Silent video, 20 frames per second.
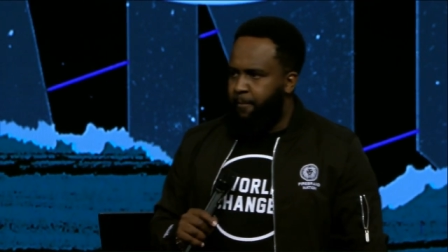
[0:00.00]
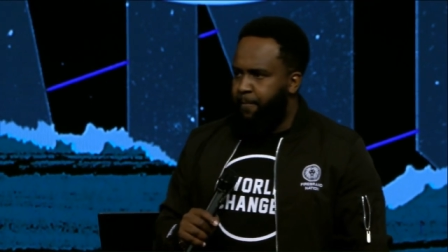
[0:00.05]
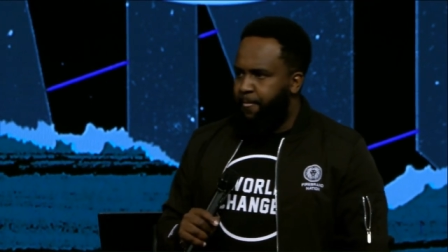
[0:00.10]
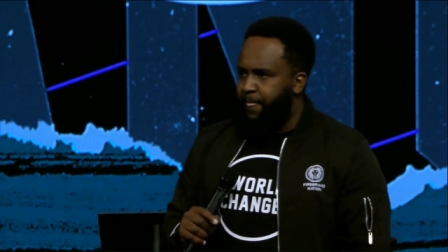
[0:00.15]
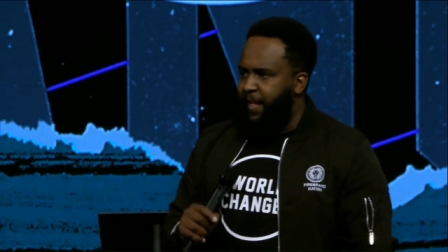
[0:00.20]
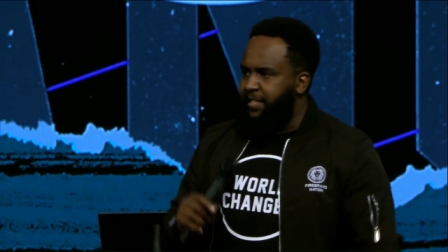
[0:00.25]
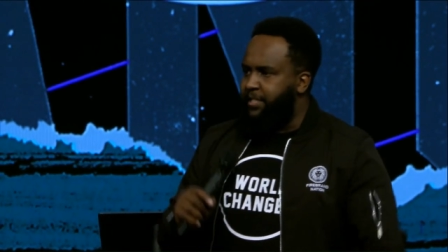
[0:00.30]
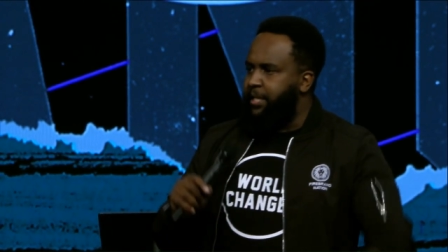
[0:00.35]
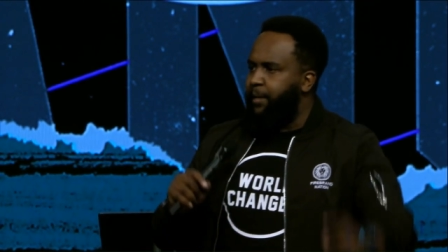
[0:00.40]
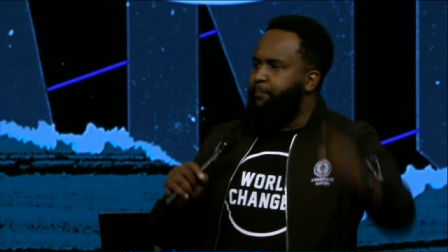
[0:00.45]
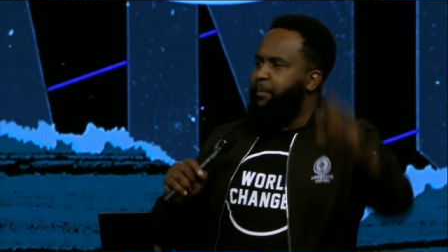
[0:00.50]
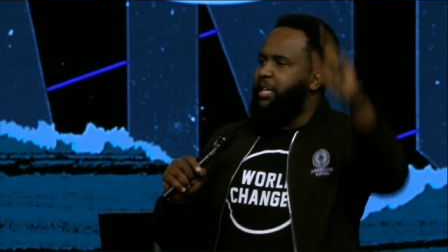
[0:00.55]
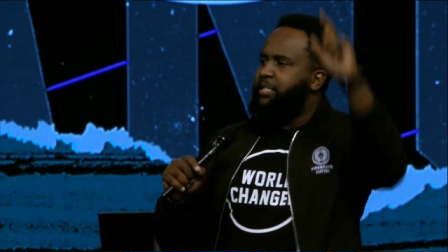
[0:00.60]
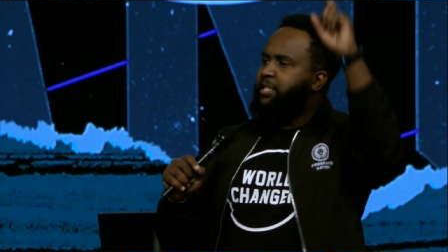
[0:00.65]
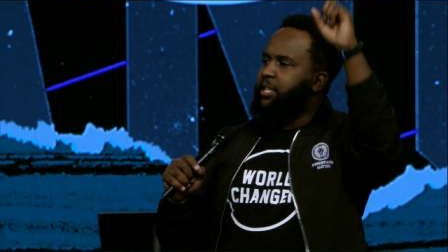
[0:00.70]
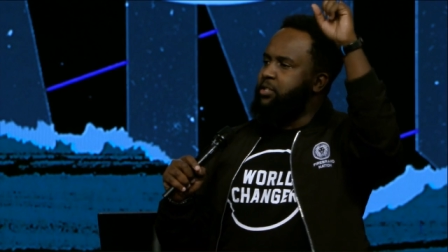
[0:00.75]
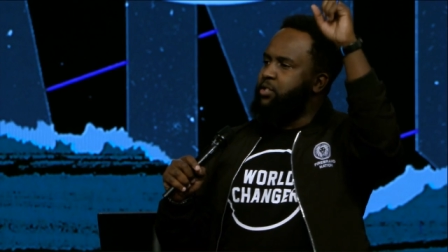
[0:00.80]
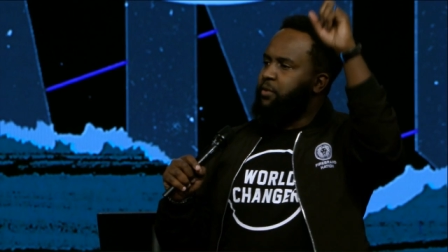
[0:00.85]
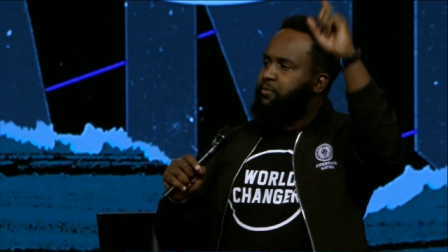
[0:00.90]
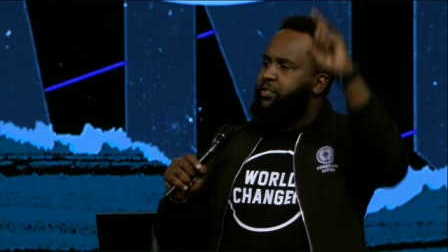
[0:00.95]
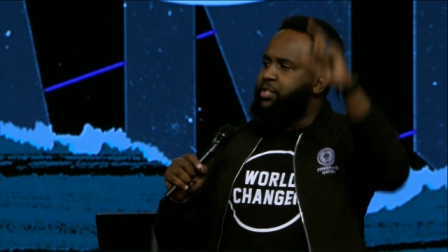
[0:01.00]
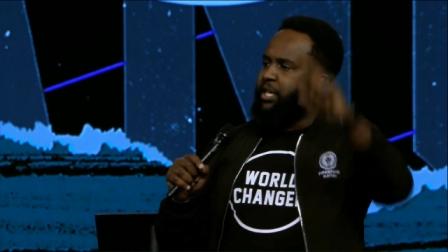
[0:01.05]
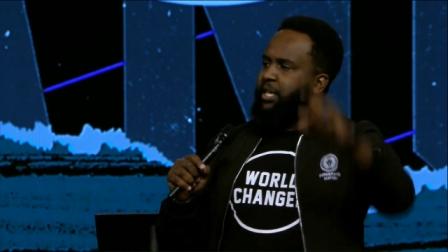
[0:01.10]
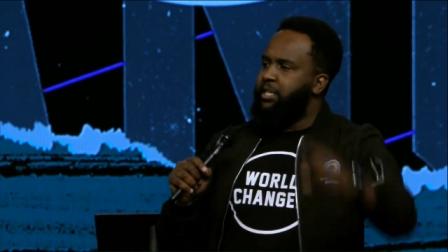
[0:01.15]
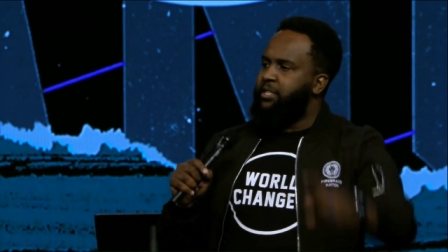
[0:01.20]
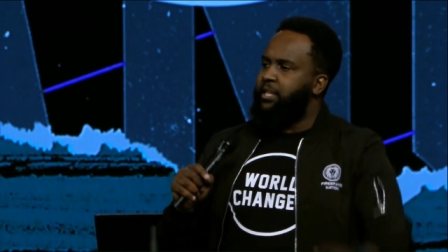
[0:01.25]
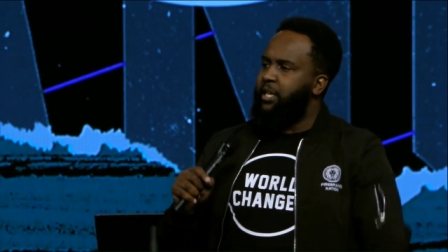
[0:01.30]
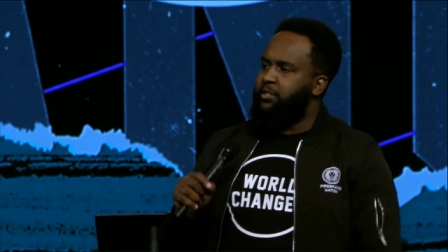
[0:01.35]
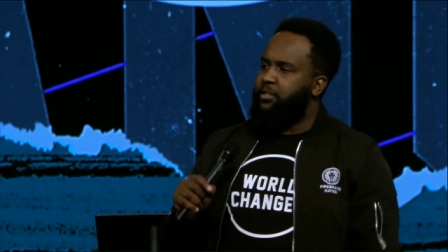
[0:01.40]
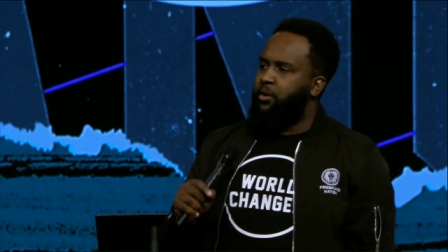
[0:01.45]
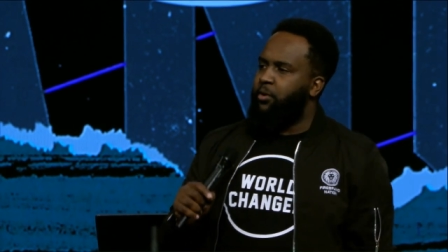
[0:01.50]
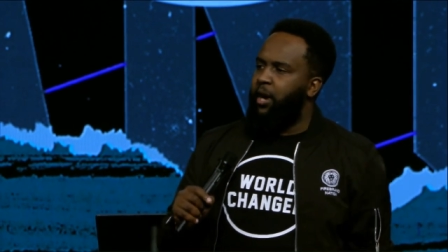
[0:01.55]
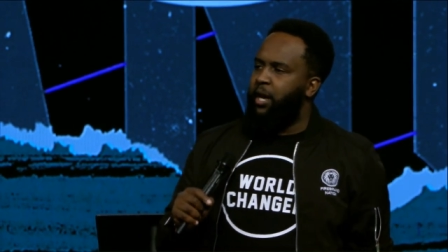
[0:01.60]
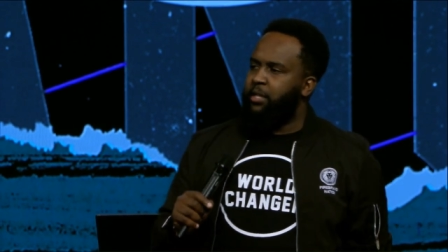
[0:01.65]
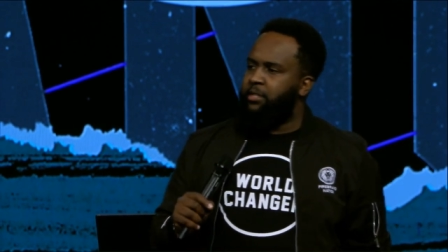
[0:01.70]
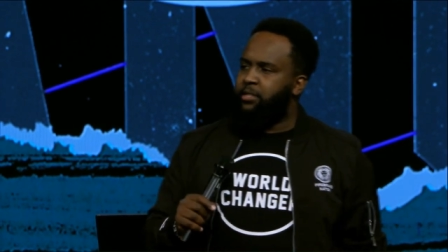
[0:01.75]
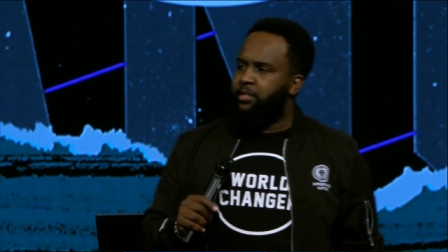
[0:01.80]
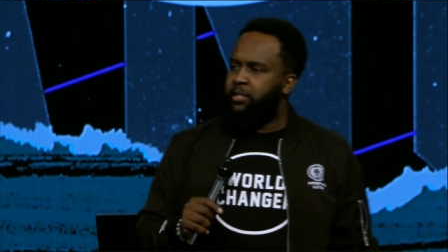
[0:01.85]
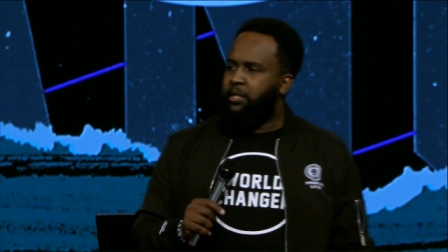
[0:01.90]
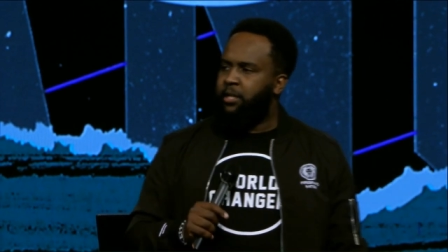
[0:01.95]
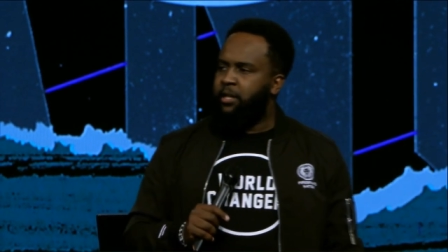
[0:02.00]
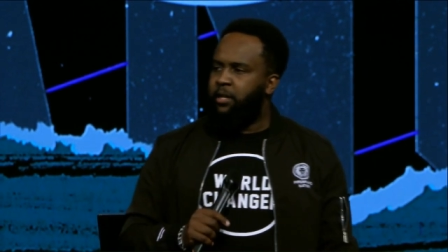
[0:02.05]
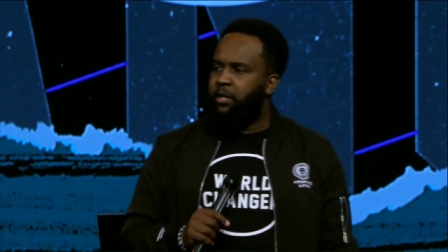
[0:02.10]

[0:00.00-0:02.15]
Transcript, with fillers: that's the message of Jesus Christ.